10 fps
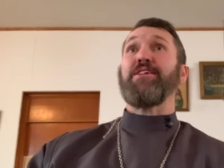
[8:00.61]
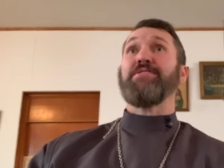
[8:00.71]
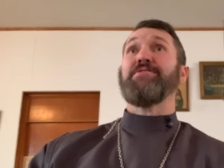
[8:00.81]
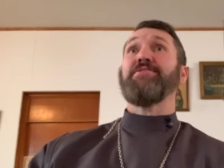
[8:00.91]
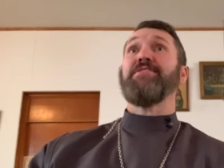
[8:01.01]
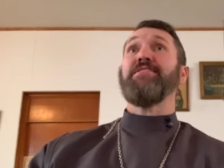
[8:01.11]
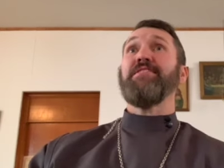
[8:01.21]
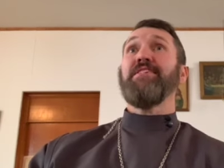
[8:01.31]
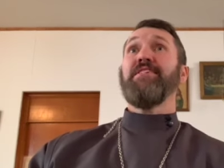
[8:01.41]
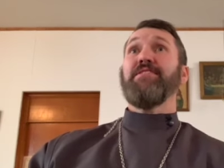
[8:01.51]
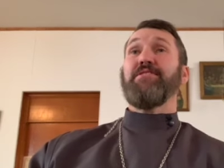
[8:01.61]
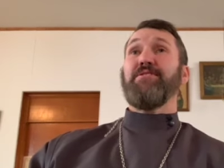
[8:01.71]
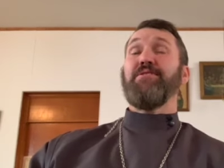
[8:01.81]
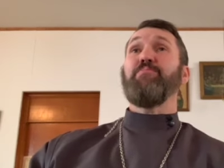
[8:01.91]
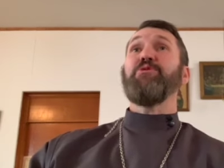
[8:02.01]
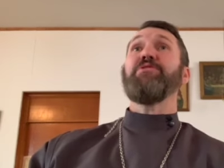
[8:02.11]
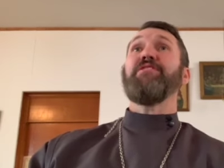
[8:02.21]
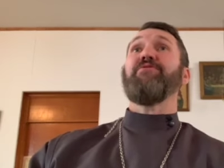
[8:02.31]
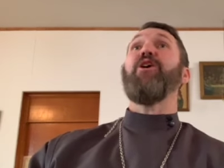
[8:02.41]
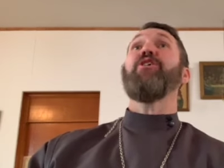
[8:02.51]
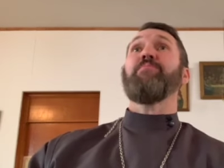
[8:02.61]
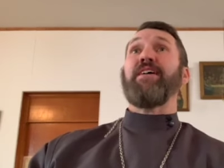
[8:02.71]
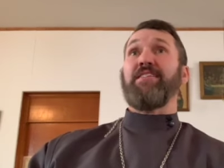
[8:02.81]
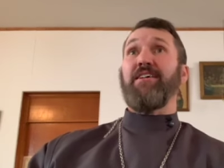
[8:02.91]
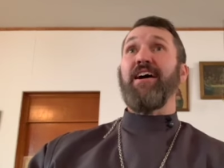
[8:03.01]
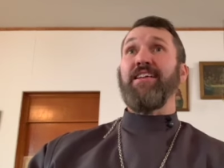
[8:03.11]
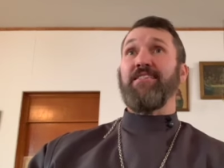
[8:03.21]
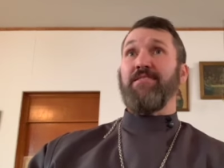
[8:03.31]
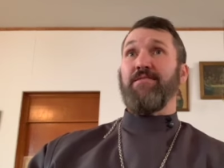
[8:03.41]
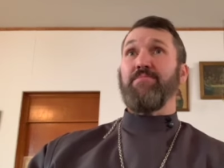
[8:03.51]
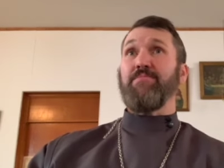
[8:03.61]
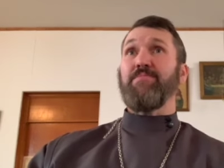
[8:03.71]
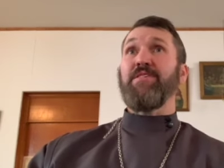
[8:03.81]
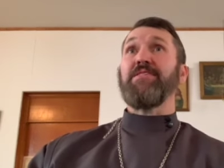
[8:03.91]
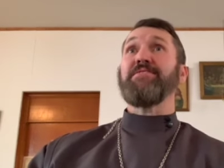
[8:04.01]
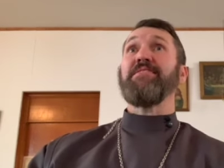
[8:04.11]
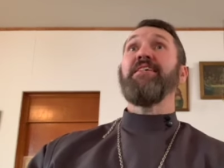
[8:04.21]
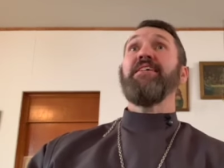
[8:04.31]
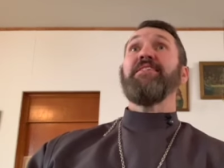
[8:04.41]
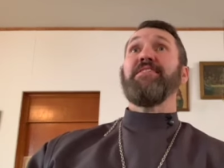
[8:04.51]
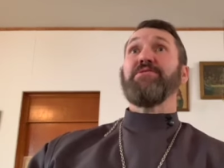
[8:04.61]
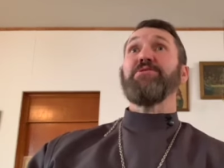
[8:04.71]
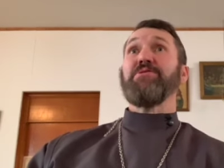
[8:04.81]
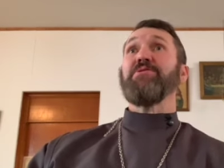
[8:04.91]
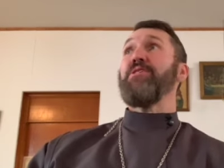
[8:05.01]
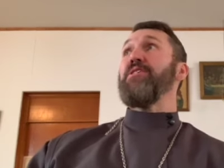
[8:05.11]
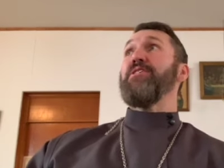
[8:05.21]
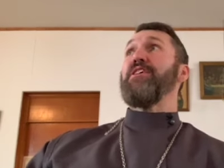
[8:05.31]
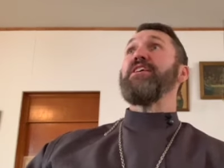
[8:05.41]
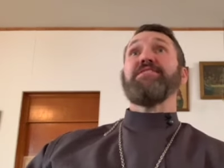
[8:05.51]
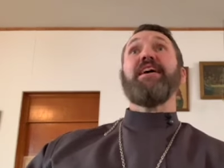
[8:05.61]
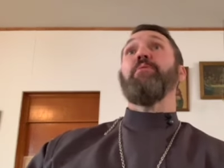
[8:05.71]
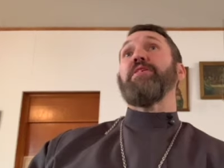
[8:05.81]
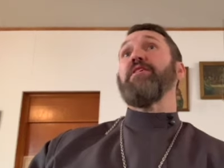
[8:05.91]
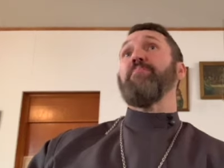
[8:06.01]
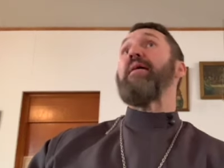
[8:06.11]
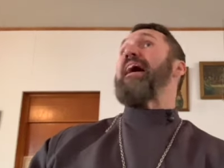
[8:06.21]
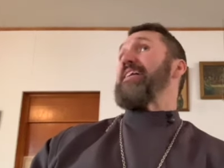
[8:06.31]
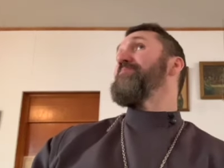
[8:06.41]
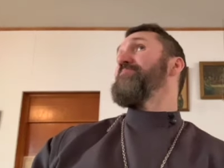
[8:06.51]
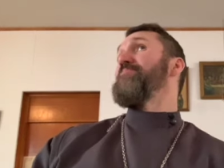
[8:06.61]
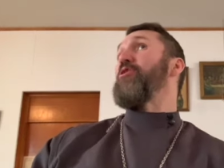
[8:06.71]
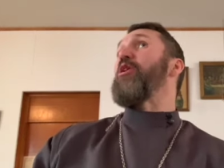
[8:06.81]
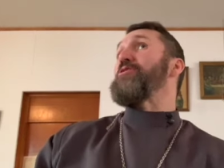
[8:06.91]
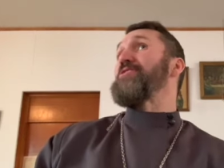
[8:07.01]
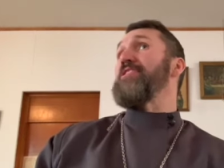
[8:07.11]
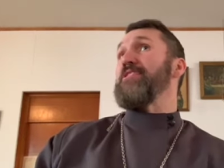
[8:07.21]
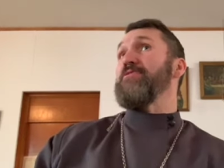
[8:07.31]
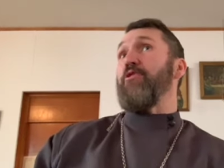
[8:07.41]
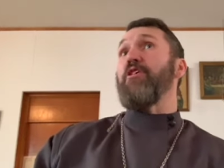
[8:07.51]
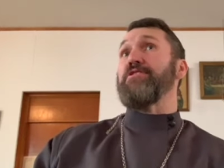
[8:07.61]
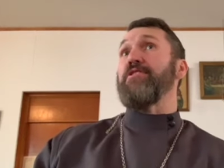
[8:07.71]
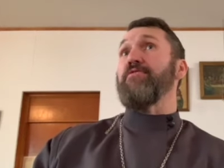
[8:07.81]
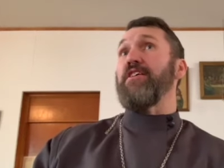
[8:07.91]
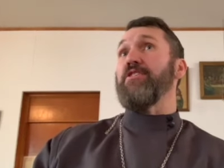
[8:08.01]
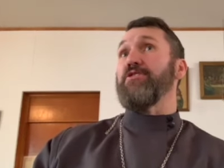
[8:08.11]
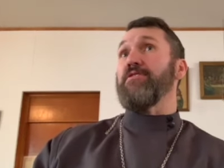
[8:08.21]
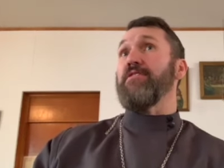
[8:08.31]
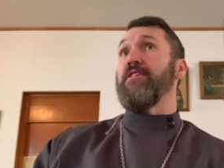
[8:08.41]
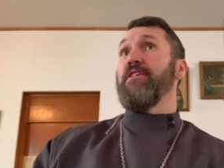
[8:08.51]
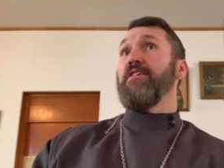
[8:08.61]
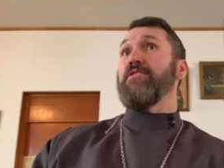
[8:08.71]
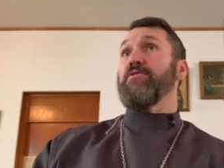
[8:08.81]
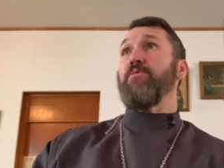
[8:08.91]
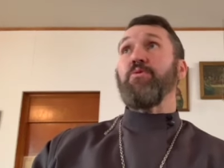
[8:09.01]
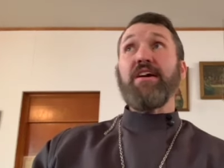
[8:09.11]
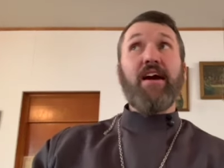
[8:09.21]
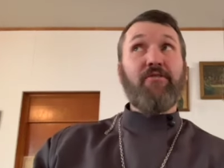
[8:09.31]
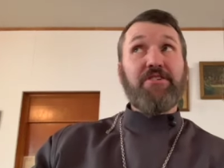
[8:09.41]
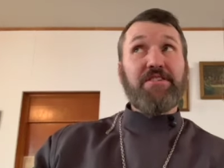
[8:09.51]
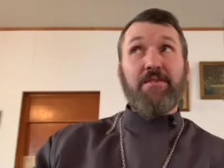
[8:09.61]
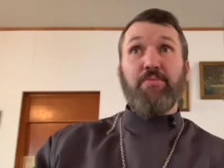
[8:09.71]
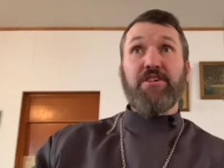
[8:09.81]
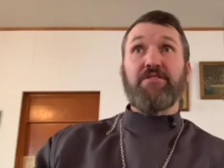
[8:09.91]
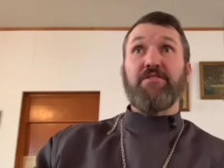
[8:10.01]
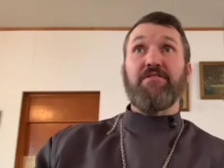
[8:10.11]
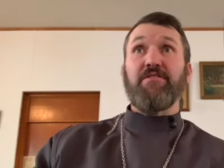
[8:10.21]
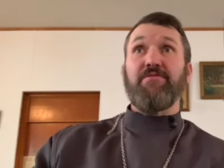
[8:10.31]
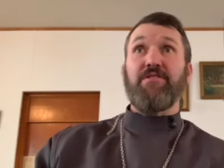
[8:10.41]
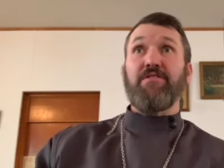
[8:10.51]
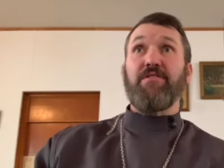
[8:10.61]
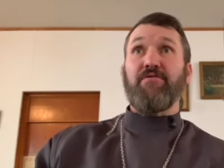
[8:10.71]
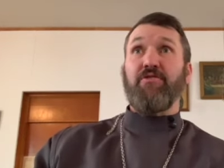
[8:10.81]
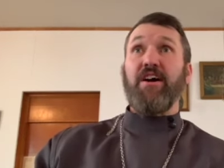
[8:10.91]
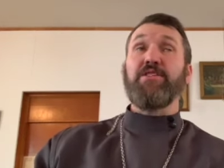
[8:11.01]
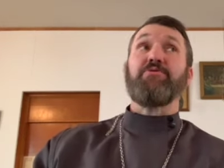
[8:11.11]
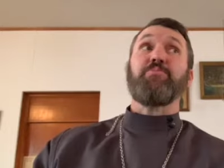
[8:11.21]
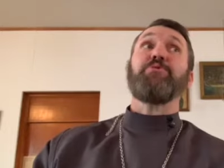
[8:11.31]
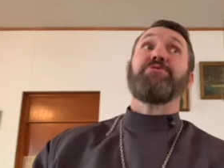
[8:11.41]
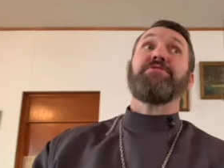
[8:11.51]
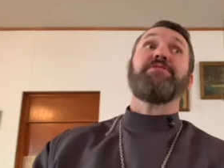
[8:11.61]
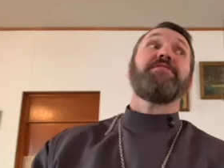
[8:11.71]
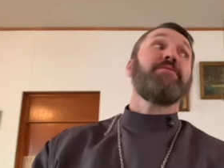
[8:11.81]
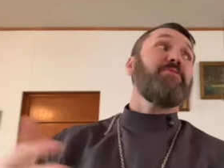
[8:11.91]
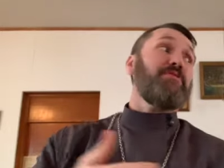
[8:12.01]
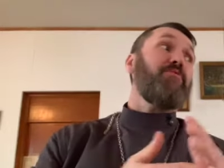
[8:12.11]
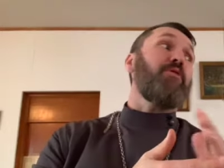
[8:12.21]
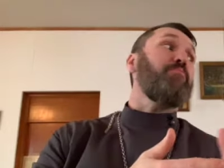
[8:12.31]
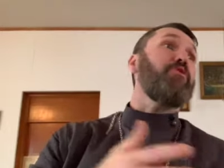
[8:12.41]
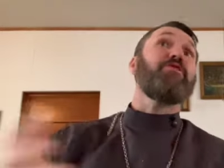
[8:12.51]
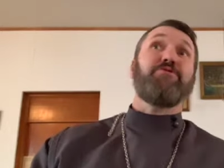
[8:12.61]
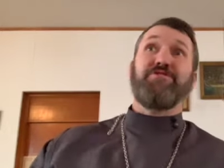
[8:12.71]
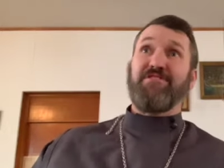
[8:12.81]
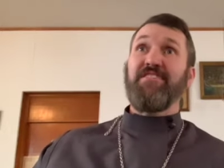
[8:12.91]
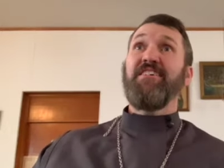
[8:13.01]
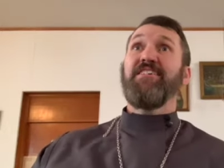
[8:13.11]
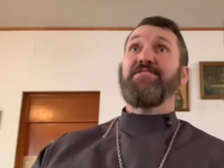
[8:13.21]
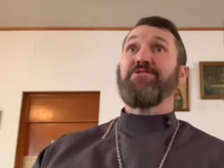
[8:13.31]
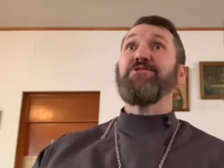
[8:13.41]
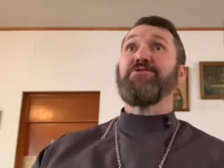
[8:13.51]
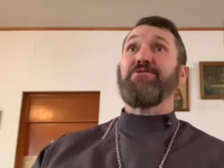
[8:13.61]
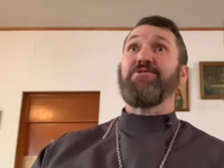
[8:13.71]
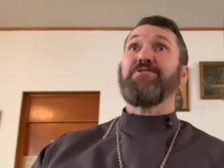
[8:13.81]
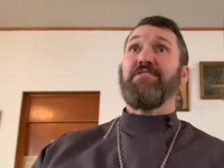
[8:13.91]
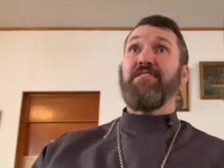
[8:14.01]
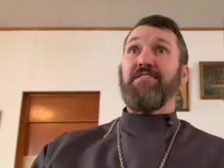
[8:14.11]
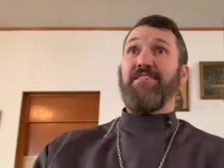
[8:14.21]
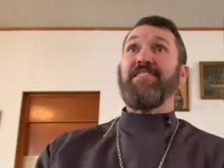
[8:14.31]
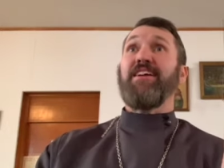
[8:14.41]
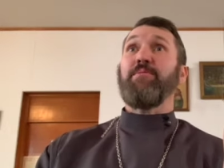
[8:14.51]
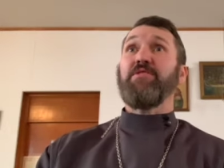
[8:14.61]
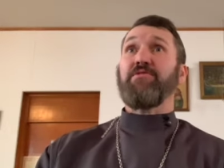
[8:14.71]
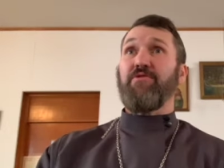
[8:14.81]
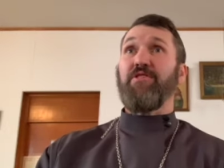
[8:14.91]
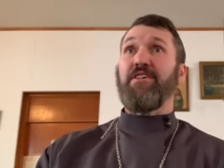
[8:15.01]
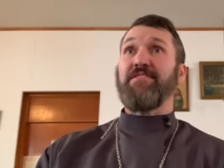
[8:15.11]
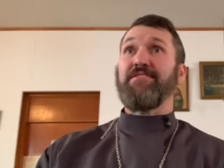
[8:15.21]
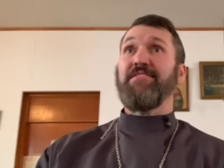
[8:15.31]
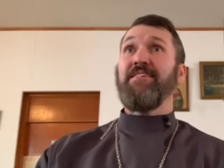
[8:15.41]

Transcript: and see the beauty of all mankind in him, because this is he has now become man for our sakes, for our salvation. And so when we ever see a picture of, of Christ, we're supposed to see the image of our brothers and sisters and that image of Christ.